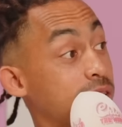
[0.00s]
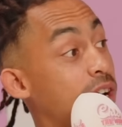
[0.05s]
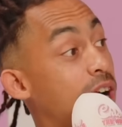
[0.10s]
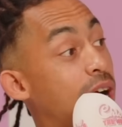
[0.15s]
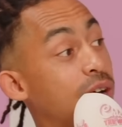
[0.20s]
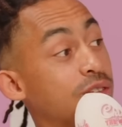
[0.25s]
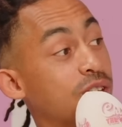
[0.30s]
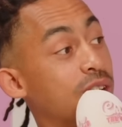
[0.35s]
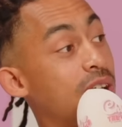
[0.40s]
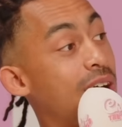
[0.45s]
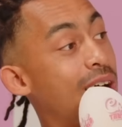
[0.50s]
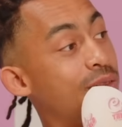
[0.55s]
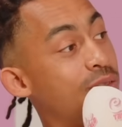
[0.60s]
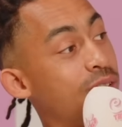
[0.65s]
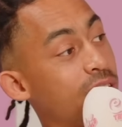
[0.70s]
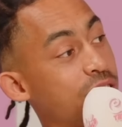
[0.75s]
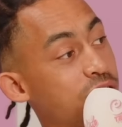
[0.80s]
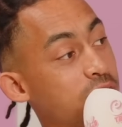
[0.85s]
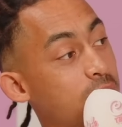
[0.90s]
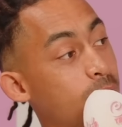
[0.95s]
Cows don't have
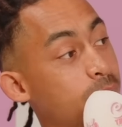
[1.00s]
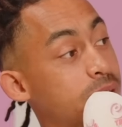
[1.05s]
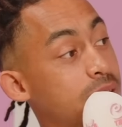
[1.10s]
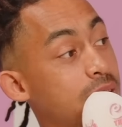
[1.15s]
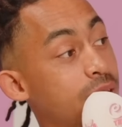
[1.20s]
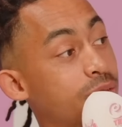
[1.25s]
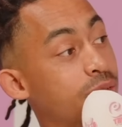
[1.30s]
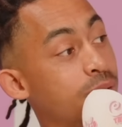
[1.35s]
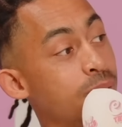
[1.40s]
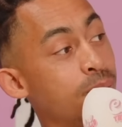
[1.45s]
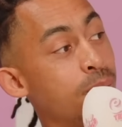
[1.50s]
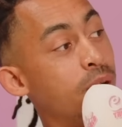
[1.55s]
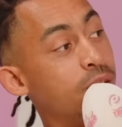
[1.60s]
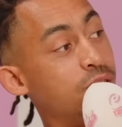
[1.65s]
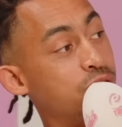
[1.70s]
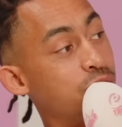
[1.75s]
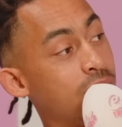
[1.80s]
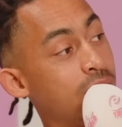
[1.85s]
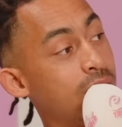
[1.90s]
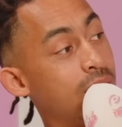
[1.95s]
like sharp teeth and
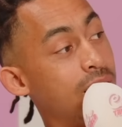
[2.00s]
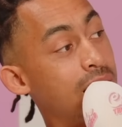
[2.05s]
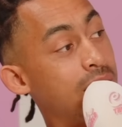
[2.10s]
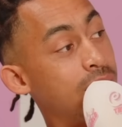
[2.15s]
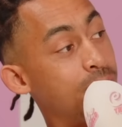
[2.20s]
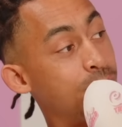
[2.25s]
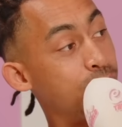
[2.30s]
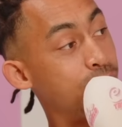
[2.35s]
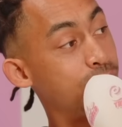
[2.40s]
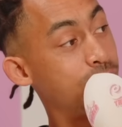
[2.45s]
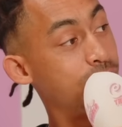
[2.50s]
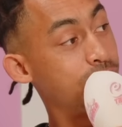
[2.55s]
munch on little animals.